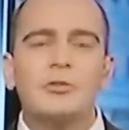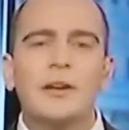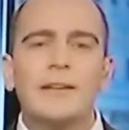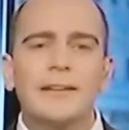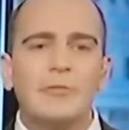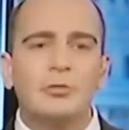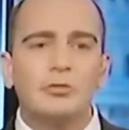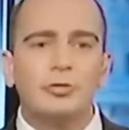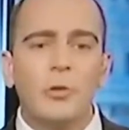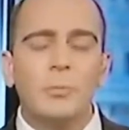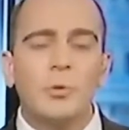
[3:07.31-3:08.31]
it created natural
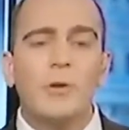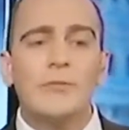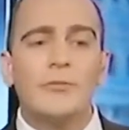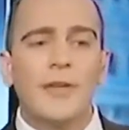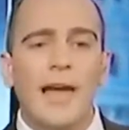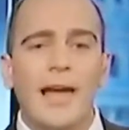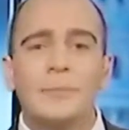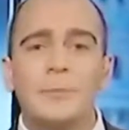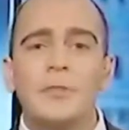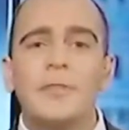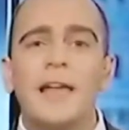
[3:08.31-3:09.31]
choke points
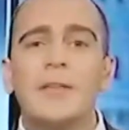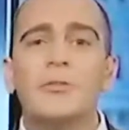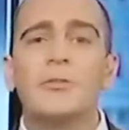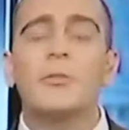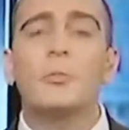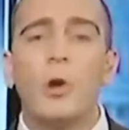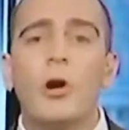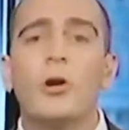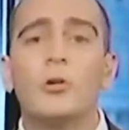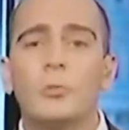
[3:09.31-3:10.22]
at both ends of the wall